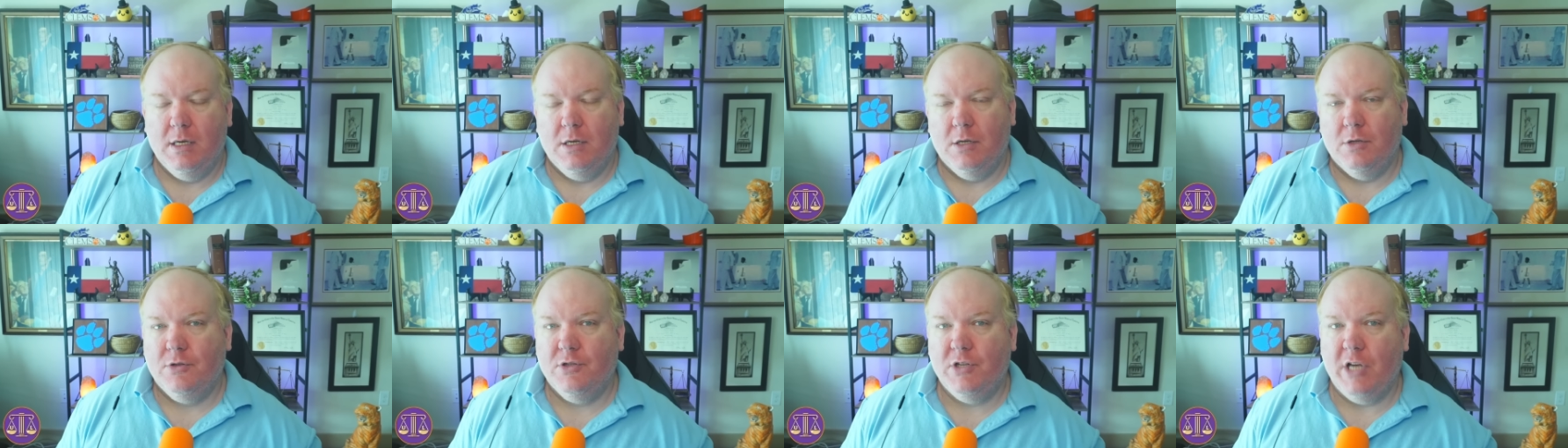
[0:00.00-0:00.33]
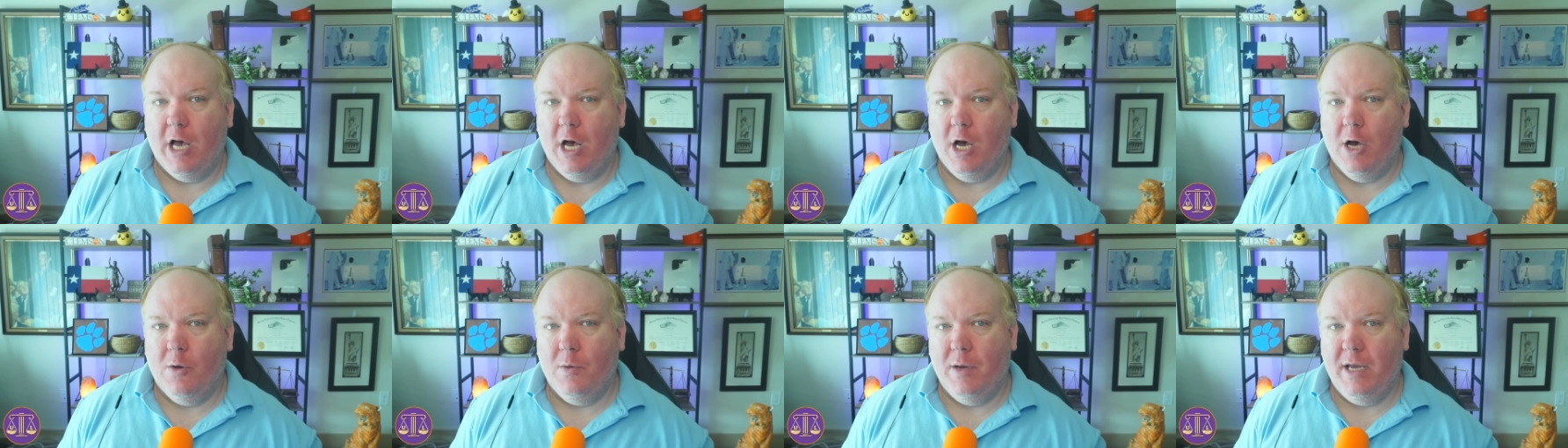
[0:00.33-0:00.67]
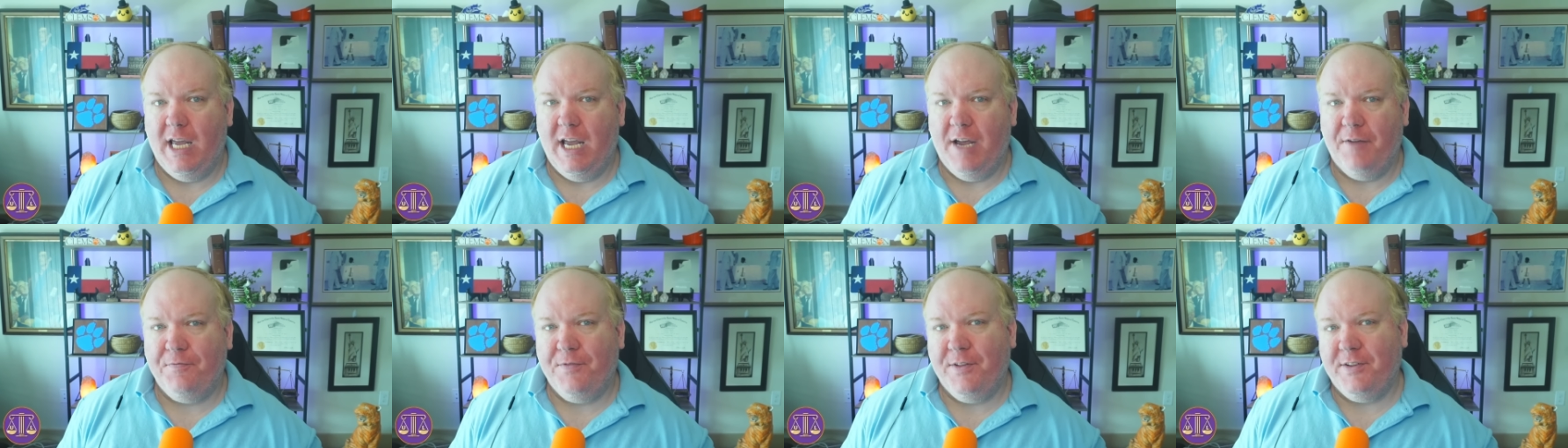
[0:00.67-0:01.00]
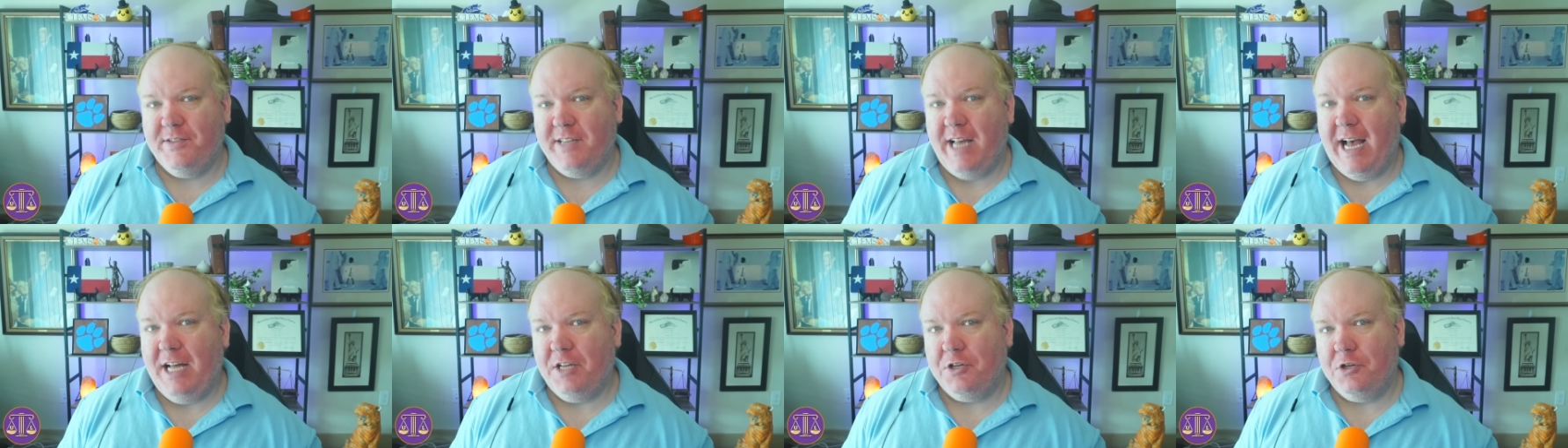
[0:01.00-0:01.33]
So if the
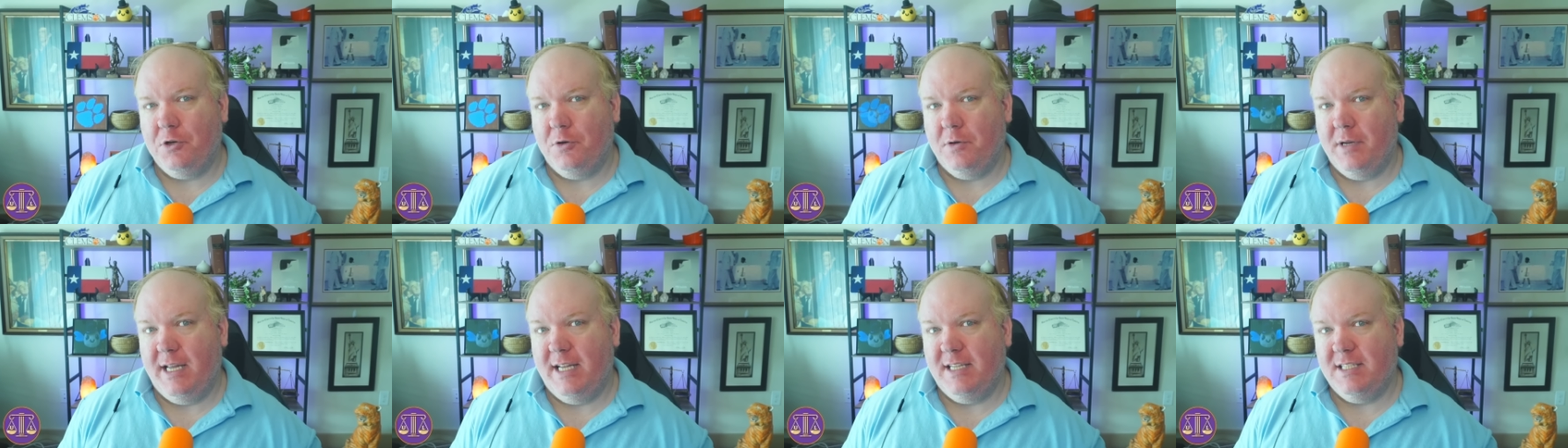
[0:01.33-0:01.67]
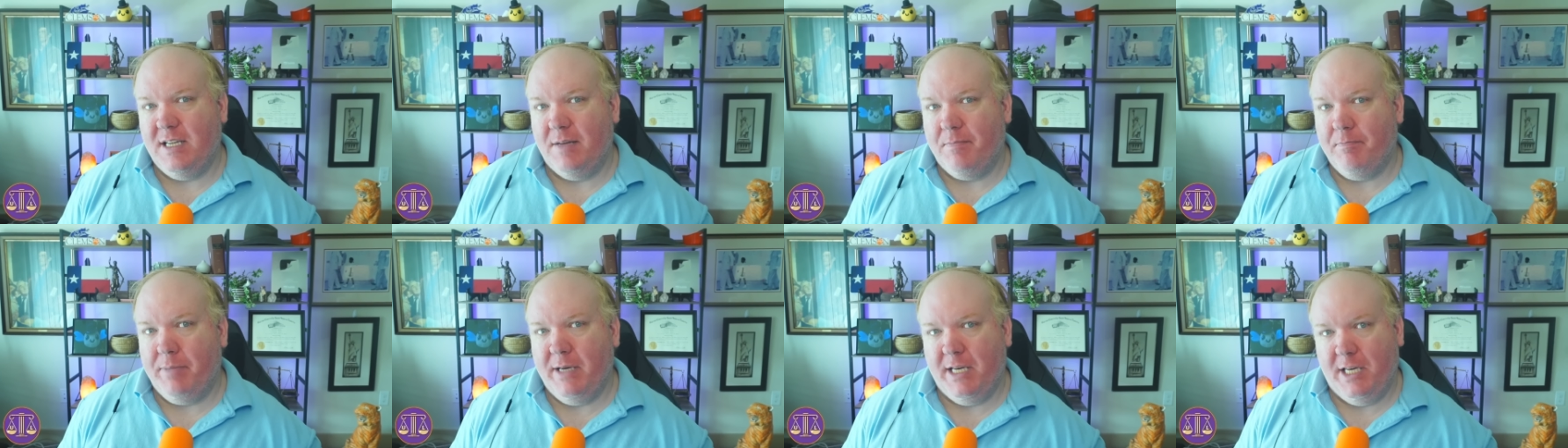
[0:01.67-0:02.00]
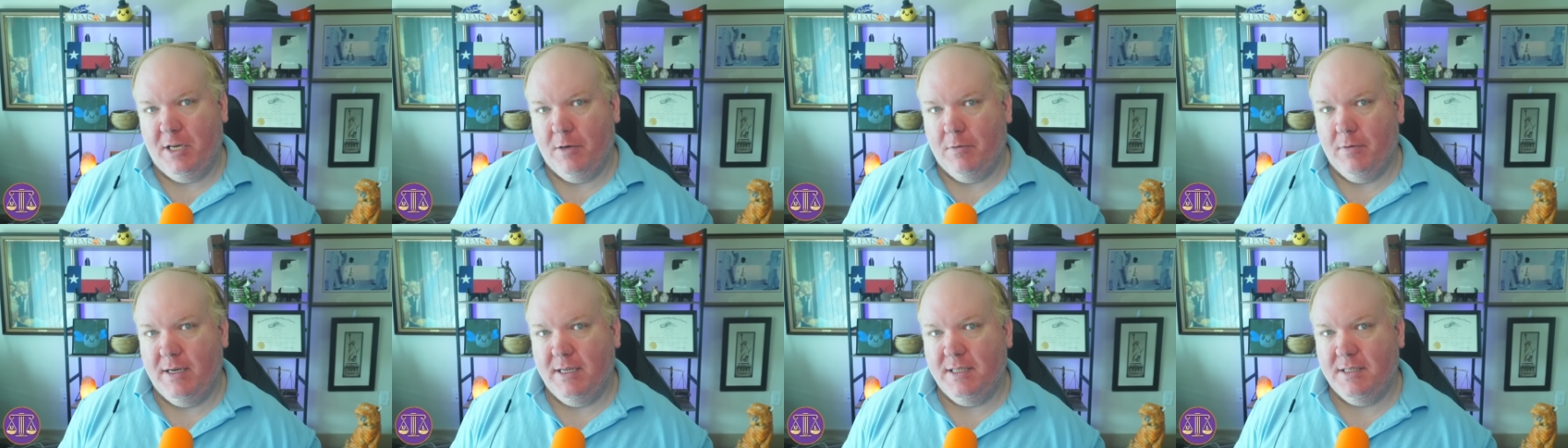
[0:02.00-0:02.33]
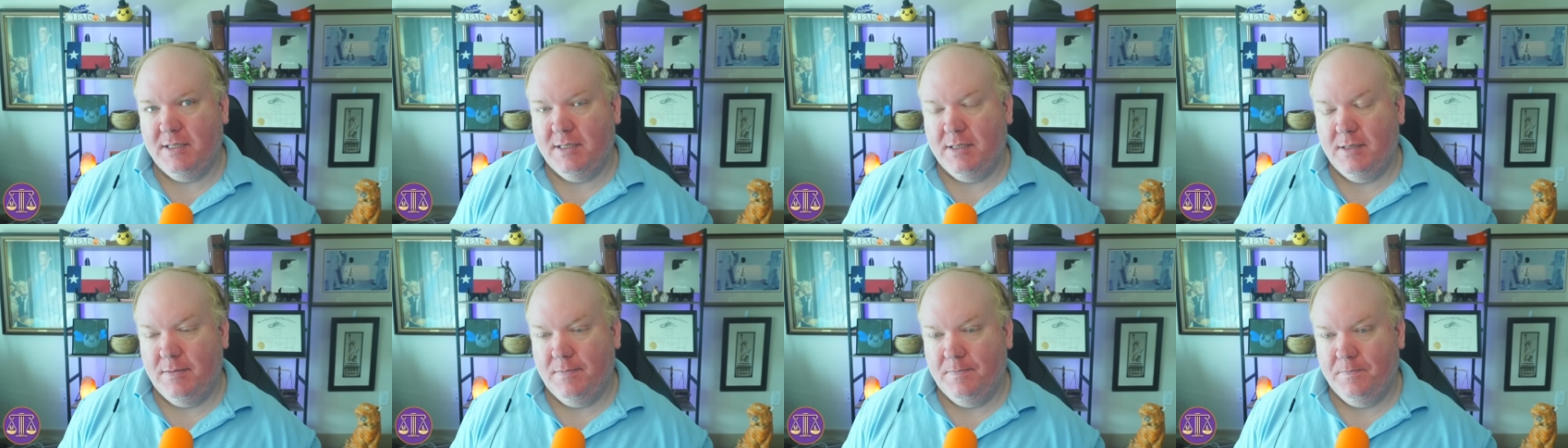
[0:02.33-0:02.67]
statute is
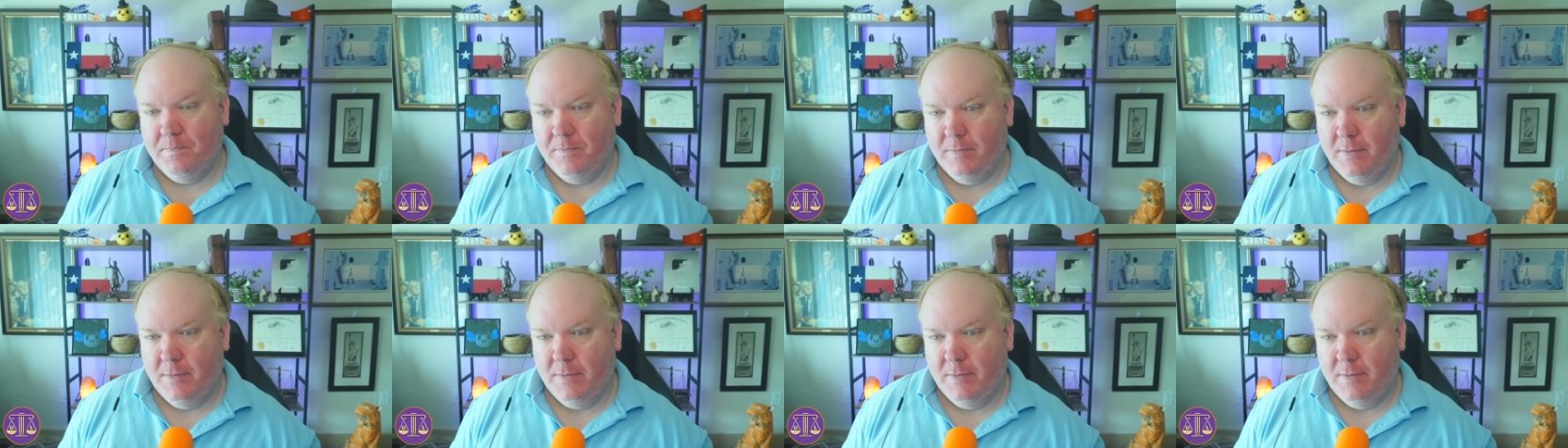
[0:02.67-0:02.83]
ambiguous,